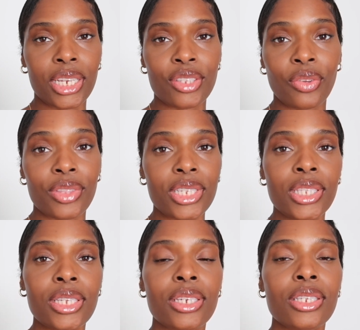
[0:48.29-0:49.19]
So this
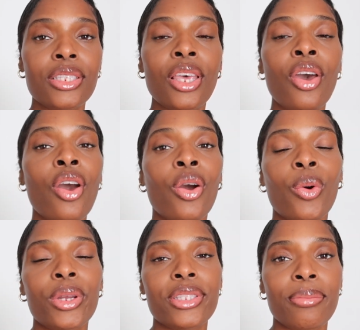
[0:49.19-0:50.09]
is
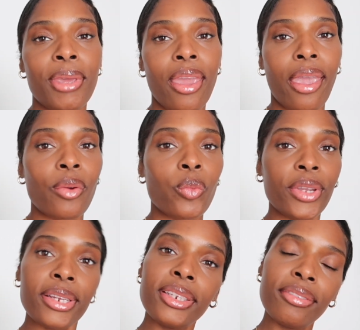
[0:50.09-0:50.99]
going to be a
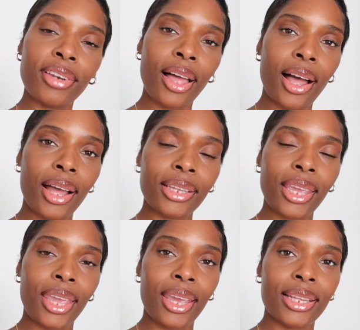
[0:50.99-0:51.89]
weekly vlog,
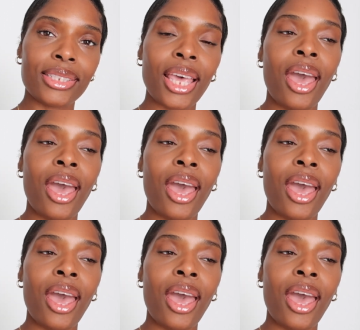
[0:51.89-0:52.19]
and